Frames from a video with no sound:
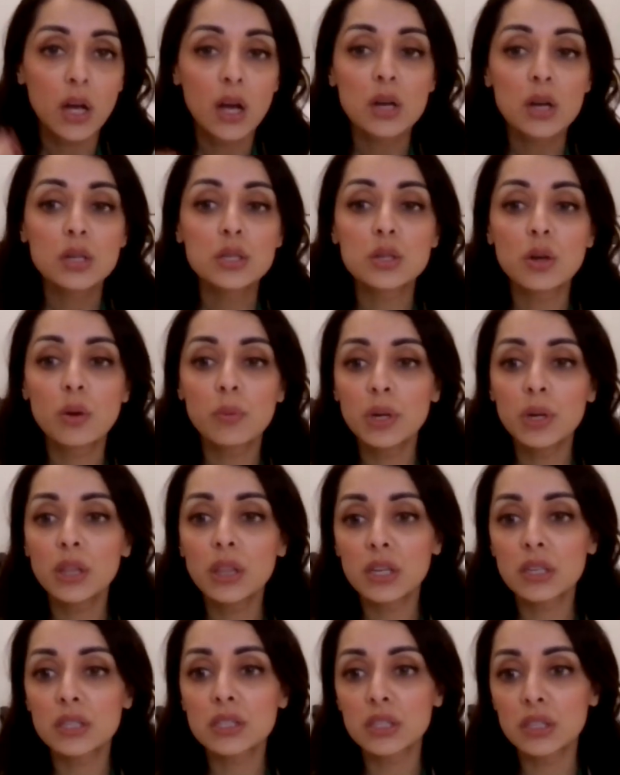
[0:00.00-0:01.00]
Many
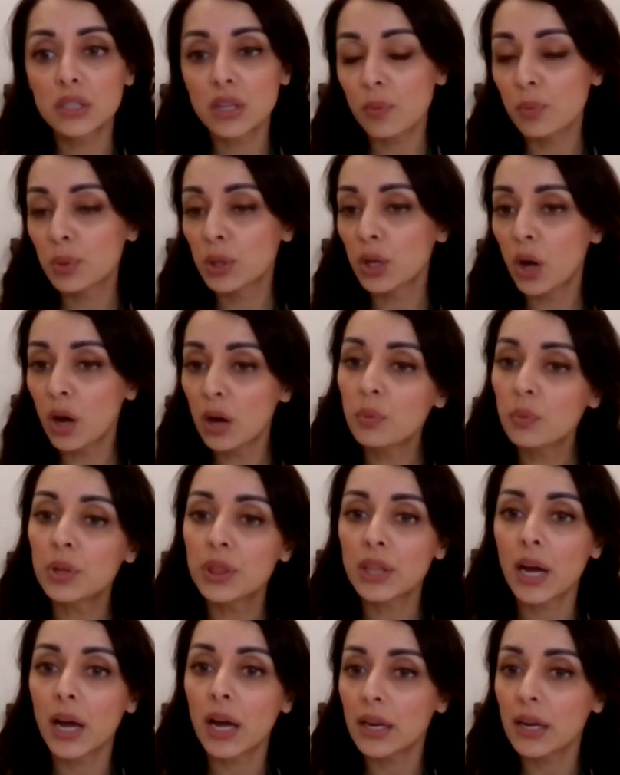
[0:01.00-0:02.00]
things can come along with
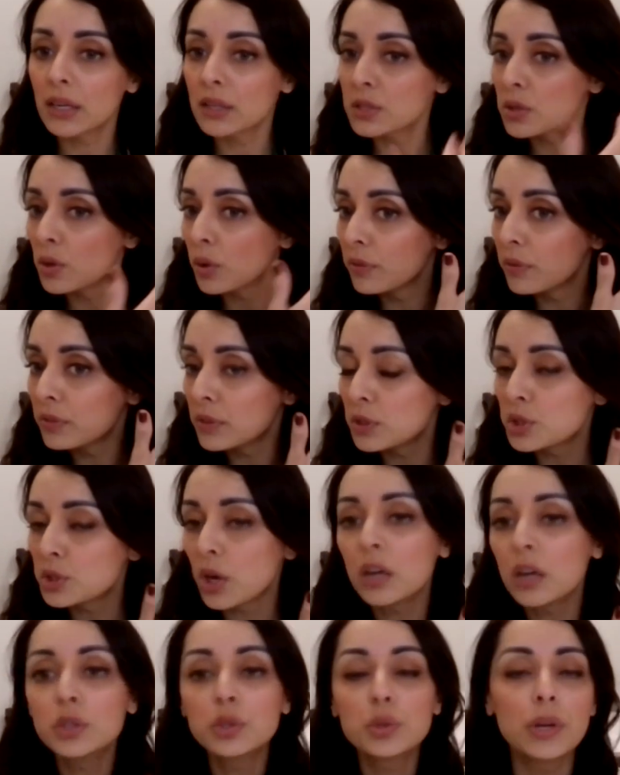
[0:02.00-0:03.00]
that. And so if the
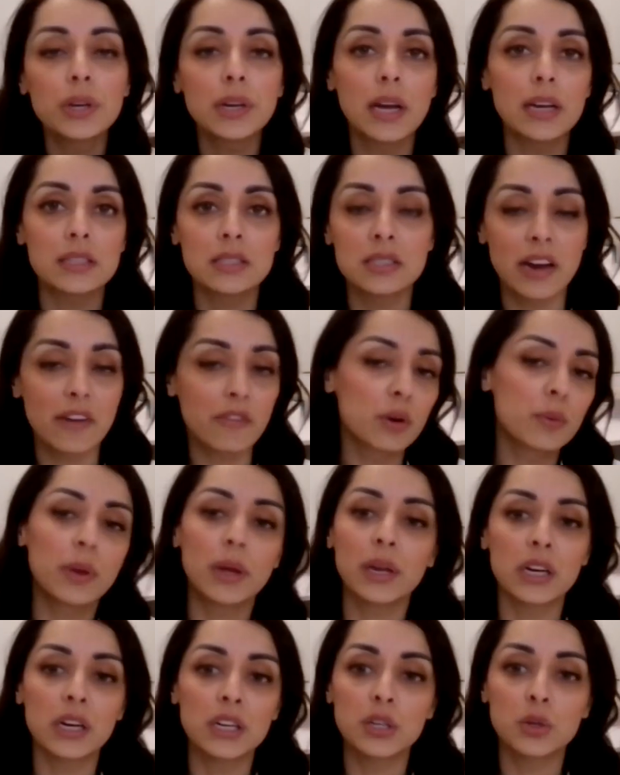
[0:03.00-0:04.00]
jaw joint has never
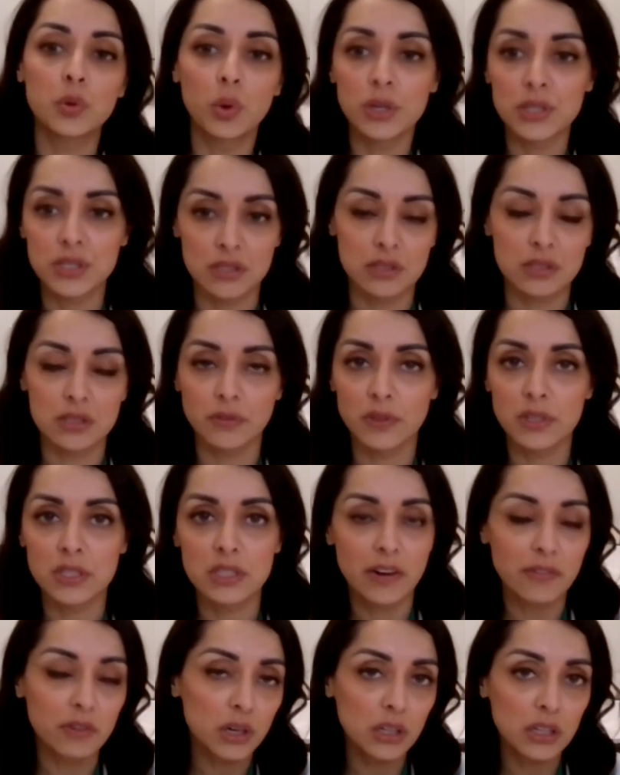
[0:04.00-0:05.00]
made any noises, if it's
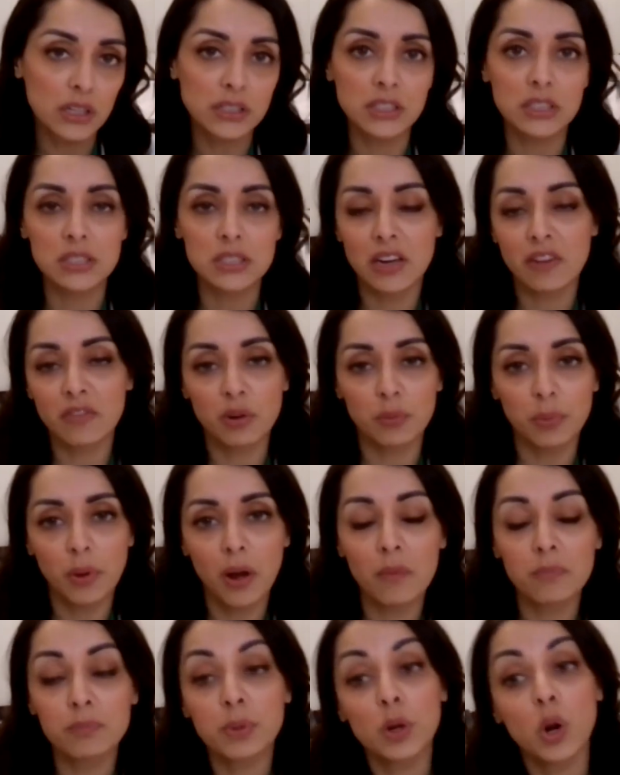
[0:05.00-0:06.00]
never clicked, it's never
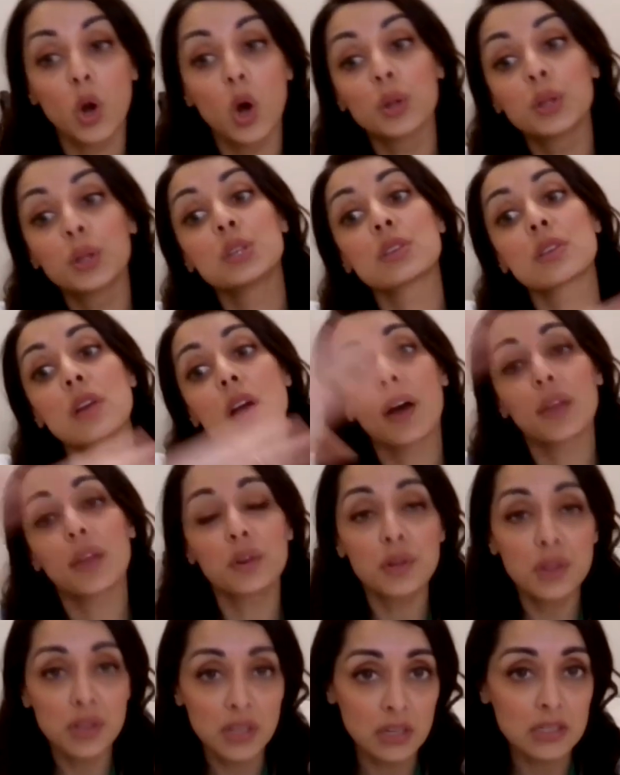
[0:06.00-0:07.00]
popped, but all these other
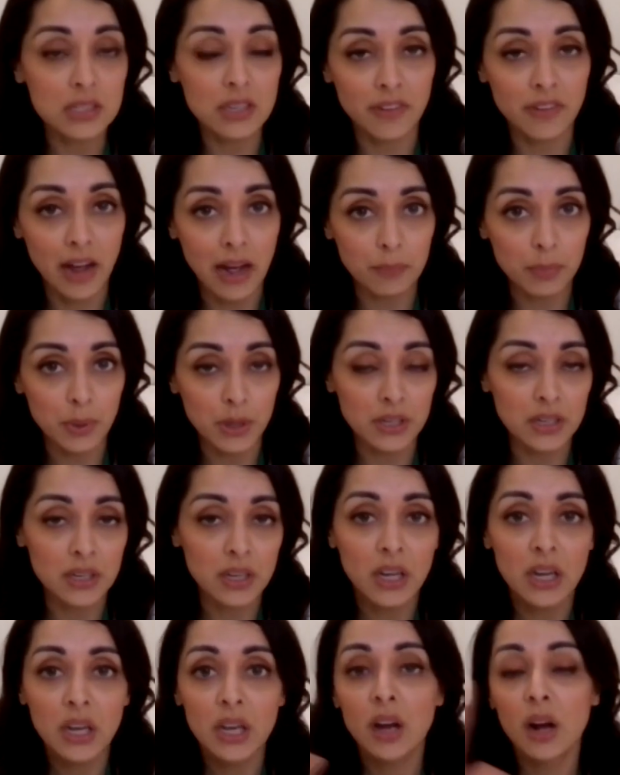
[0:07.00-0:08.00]
things have happened,
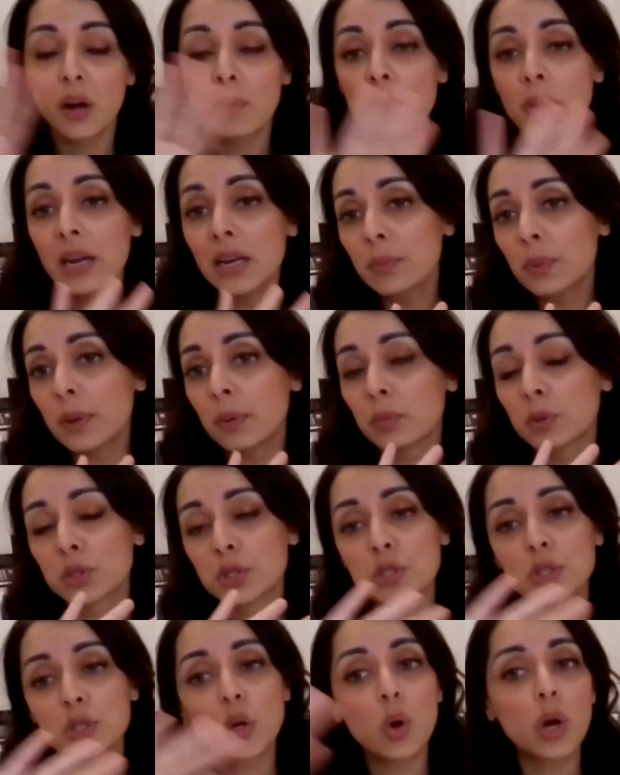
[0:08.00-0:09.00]
many people
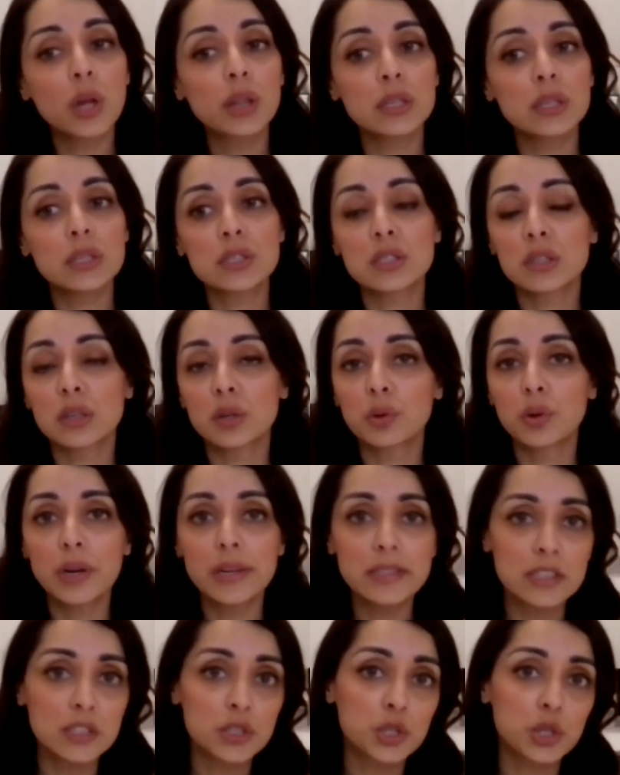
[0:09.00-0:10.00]
just go on this
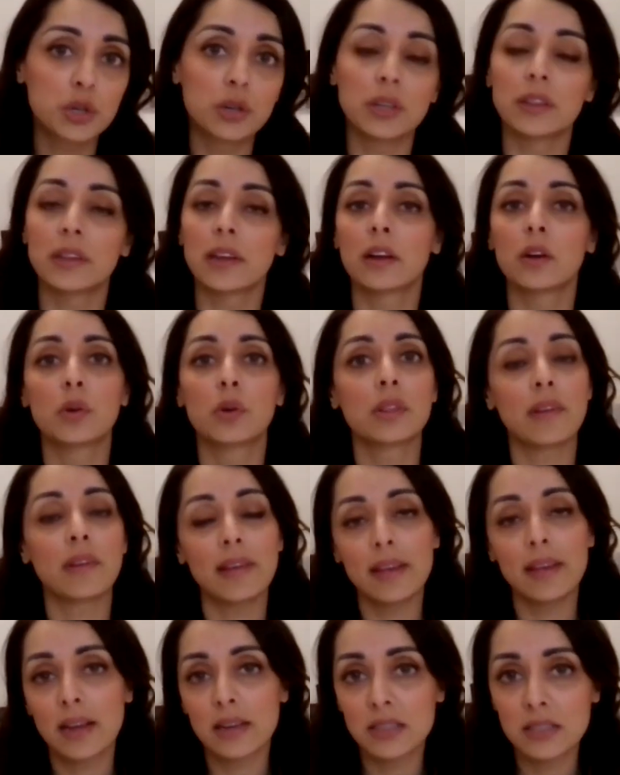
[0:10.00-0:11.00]
crazy journey. They go to
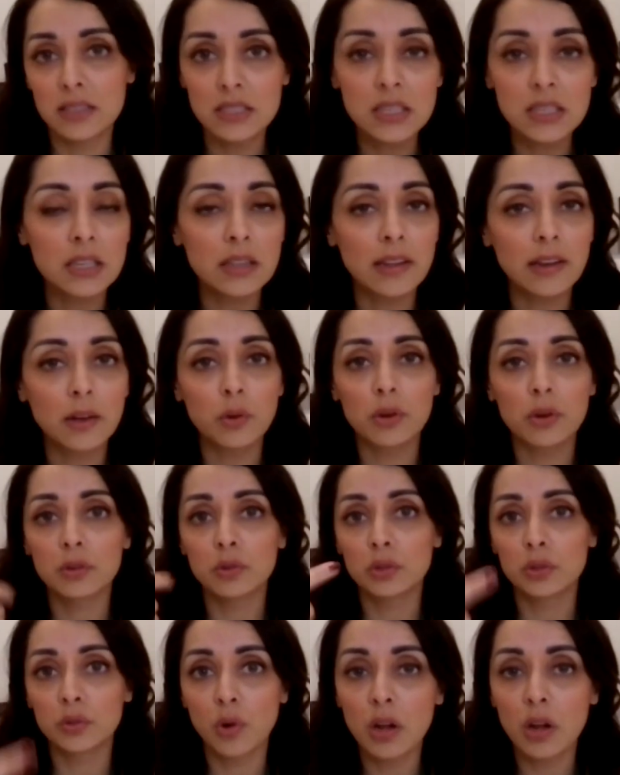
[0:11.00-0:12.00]
the ENT, they go to a
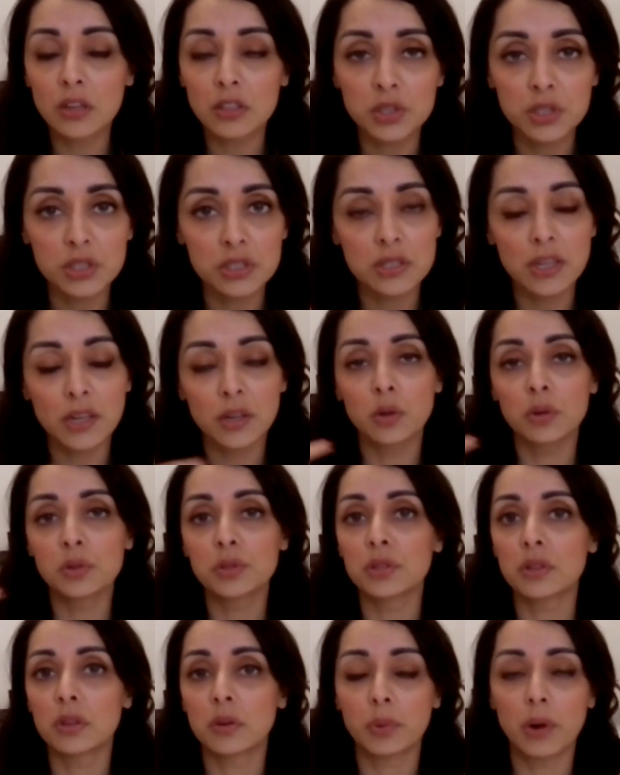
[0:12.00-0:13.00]
neurologist, they go
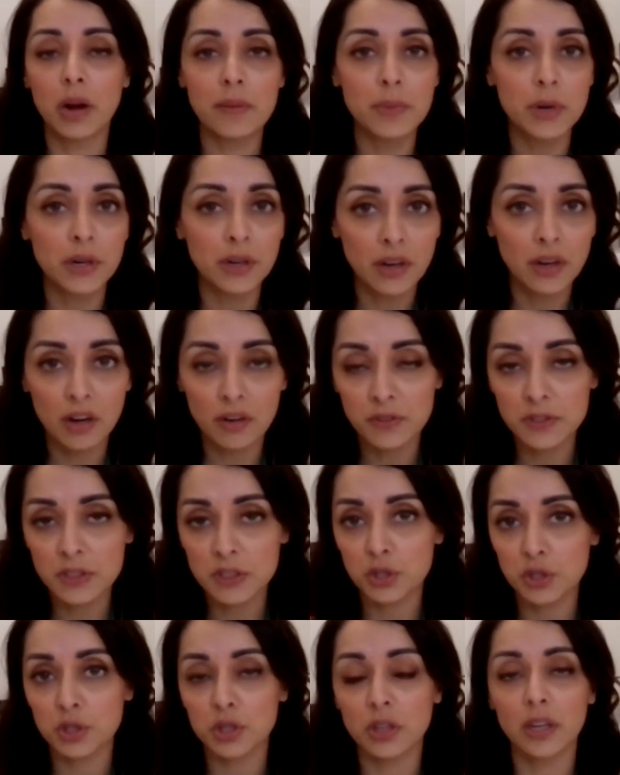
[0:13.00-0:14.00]
to their primary care
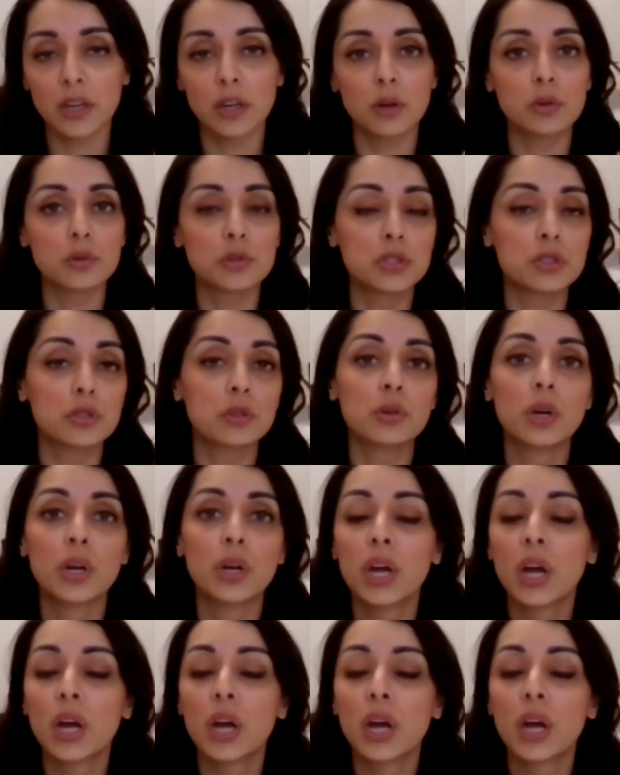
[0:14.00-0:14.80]
physician, they go to,